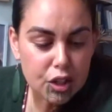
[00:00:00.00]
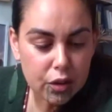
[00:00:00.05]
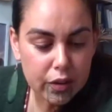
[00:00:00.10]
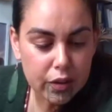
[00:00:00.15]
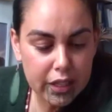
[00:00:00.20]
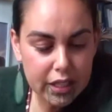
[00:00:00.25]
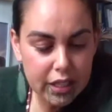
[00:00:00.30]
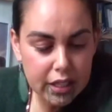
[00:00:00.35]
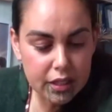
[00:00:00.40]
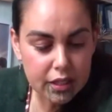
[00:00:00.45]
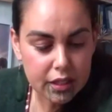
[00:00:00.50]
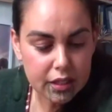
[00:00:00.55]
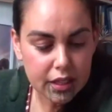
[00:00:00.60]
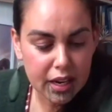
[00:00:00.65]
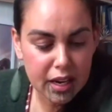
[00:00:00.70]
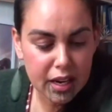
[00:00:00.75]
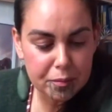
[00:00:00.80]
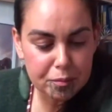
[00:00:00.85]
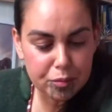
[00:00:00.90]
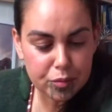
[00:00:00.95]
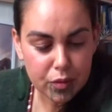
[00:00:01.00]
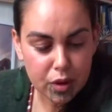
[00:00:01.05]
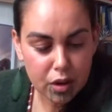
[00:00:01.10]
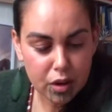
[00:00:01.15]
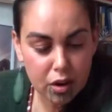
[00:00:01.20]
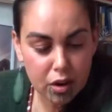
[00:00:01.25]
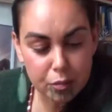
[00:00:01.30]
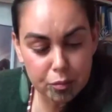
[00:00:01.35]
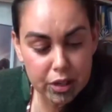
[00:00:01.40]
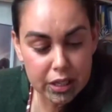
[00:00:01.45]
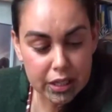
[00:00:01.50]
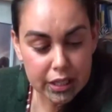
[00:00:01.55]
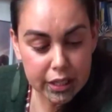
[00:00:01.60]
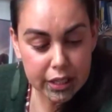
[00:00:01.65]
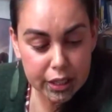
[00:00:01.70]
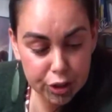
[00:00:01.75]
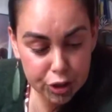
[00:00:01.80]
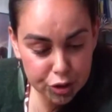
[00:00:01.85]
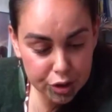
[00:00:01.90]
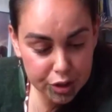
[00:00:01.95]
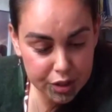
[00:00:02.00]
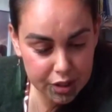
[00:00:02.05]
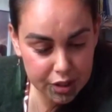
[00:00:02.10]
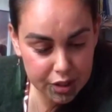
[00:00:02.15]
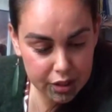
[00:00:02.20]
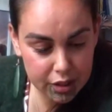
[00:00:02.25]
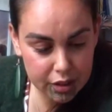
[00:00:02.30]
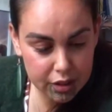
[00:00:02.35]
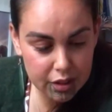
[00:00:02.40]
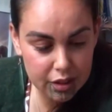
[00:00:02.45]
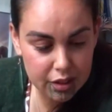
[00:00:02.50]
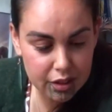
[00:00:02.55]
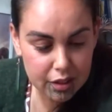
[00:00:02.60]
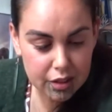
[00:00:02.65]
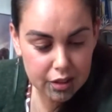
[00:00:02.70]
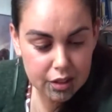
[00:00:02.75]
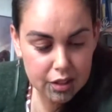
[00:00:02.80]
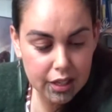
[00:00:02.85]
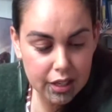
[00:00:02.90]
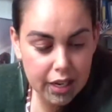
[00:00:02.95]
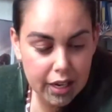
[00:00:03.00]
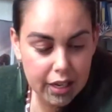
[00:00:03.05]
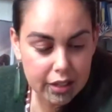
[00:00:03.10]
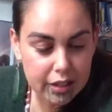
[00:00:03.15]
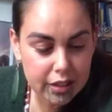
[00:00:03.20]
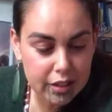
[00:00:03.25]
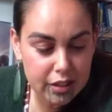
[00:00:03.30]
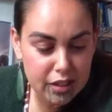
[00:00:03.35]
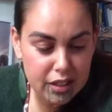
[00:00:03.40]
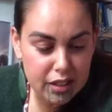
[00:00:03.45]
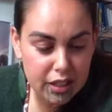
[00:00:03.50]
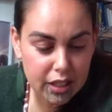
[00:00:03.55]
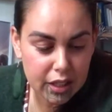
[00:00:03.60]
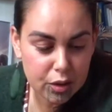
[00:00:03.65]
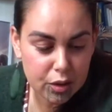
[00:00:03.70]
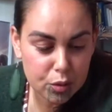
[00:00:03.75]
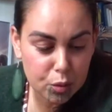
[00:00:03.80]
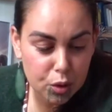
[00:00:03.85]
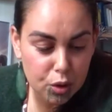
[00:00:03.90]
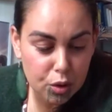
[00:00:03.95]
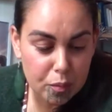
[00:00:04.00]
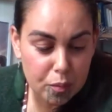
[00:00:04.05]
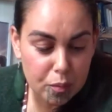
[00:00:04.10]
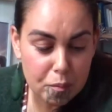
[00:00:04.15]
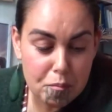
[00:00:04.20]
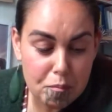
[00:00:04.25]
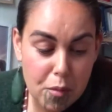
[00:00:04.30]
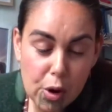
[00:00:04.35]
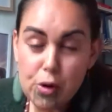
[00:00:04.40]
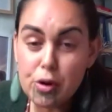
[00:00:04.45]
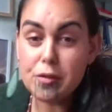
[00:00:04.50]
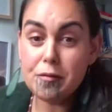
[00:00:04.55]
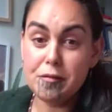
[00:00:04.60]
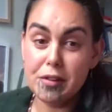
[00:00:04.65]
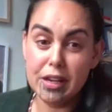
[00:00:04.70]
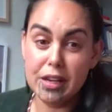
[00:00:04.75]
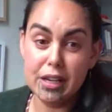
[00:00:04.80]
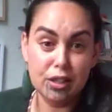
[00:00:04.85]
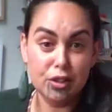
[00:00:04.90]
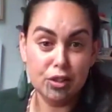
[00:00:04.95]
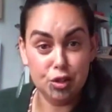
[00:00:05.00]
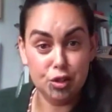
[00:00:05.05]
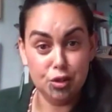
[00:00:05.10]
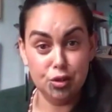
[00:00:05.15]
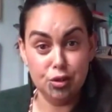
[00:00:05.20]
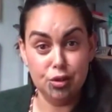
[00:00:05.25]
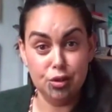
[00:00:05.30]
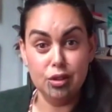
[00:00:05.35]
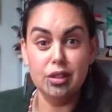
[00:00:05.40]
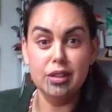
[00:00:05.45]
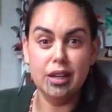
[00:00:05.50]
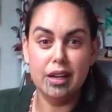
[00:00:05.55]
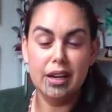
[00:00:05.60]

So I guess um, I'm really interested to understand what motivated you.